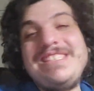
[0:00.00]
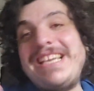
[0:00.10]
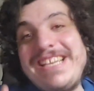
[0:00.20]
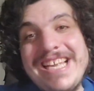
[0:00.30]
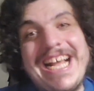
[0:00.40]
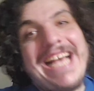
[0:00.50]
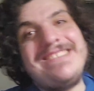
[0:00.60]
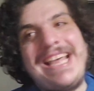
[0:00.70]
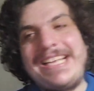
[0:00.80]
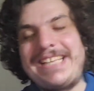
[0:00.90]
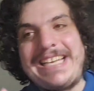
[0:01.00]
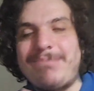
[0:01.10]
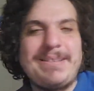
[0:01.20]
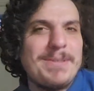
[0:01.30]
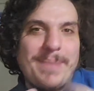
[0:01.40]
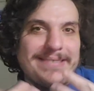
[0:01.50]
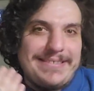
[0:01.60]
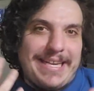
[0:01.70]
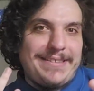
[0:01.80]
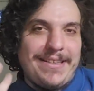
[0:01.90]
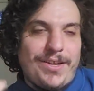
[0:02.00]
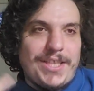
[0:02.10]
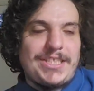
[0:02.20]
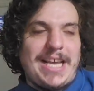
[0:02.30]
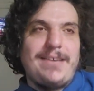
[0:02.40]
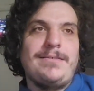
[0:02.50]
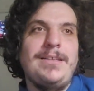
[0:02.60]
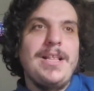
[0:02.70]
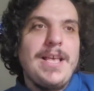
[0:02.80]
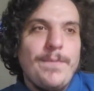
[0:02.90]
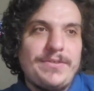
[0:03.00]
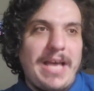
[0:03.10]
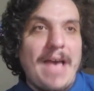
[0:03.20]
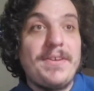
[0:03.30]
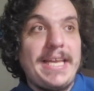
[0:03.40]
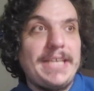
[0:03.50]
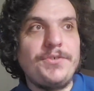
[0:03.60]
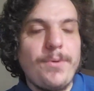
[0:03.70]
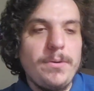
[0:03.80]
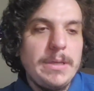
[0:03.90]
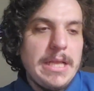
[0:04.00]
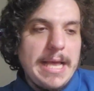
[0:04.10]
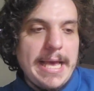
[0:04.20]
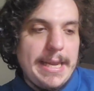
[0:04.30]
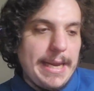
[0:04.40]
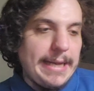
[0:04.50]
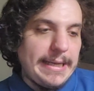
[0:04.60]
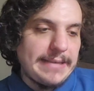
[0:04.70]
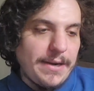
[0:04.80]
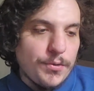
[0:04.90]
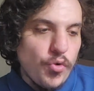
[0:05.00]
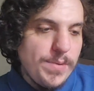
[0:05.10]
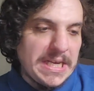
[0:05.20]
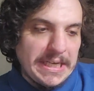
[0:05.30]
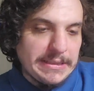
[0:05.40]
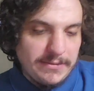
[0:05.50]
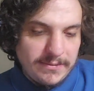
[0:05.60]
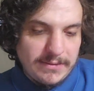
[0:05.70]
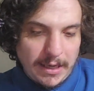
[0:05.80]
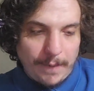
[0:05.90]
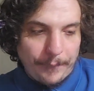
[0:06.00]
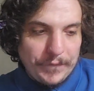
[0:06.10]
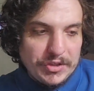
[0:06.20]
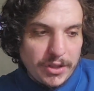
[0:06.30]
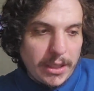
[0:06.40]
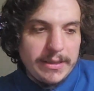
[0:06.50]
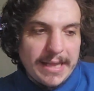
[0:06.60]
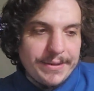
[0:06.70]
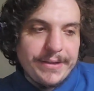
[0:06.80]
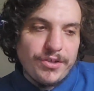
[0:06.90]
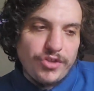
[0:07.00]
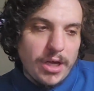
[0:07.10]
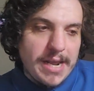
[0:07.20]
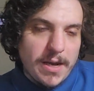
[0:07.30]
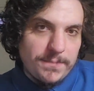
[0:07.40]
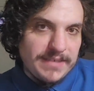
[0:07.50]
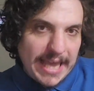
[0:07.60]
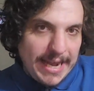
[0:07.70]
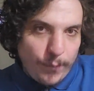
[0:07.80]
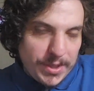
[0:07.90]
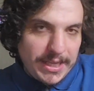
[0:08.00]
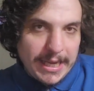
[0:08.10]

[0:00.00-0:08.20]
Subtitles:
You guys like it, and it's probably the best thing that I did on the channel was to have an intro, and it's kind of cool because there's a lot that comes in with